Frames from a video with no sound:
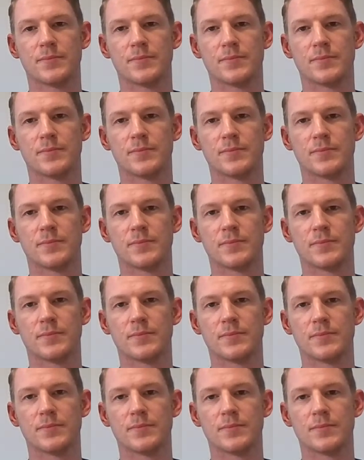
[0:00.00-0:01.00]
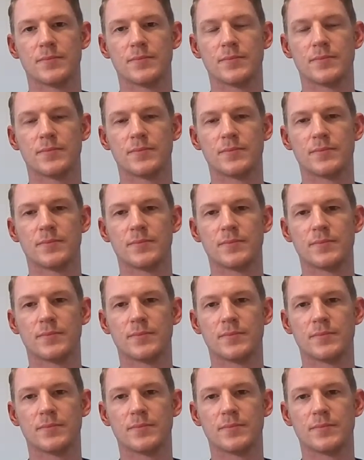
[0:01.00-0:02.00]

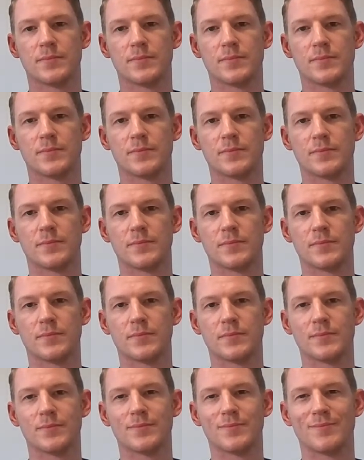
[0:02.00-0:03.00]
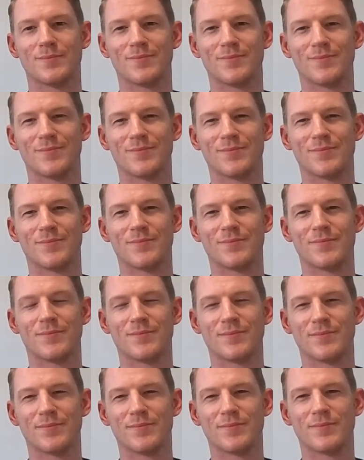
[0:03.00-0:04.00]

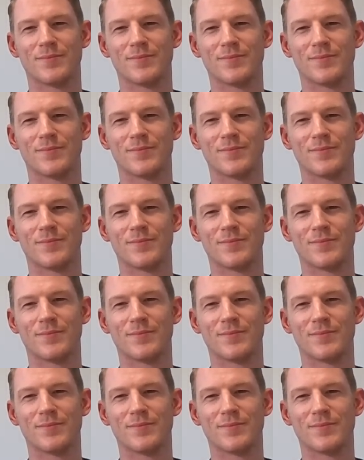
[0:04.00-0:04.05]
(silent)